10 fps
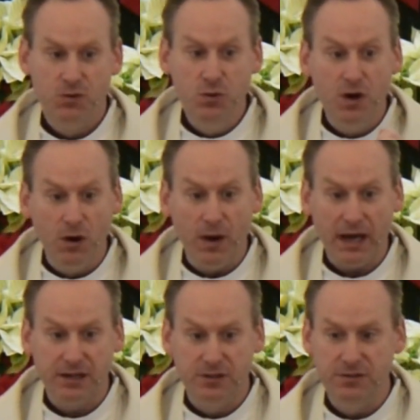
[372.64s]
who know
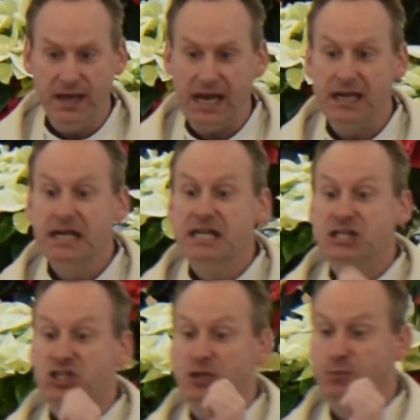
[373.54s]
how to do that.
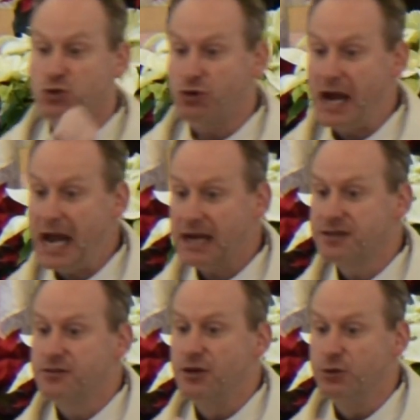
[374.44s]

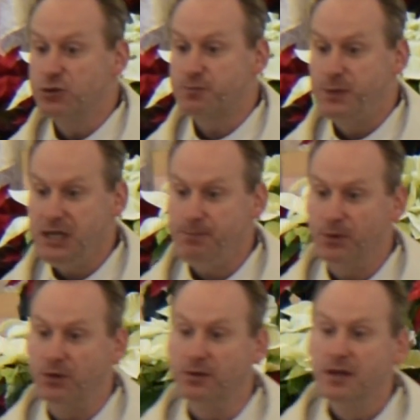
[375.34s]
Subtract those
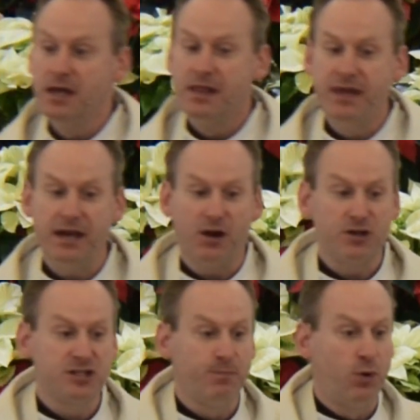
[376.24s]
people that
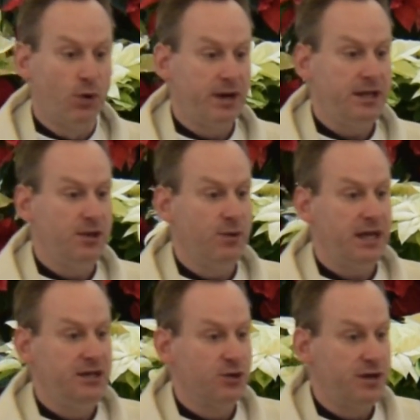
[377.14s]
are supporting you
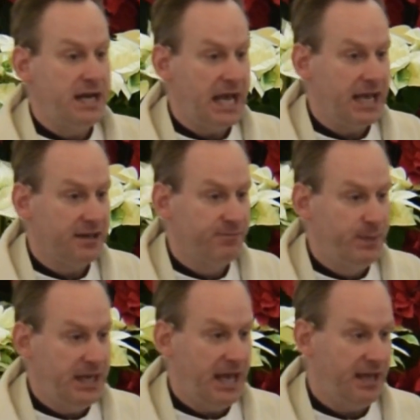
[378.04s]
in your negative
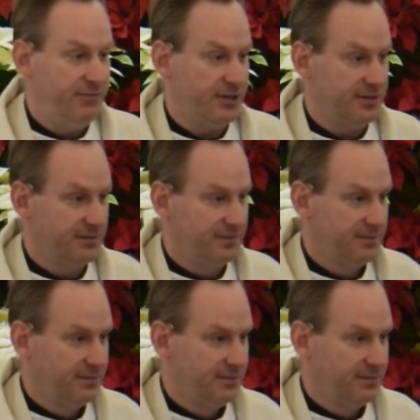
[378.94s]
behavior.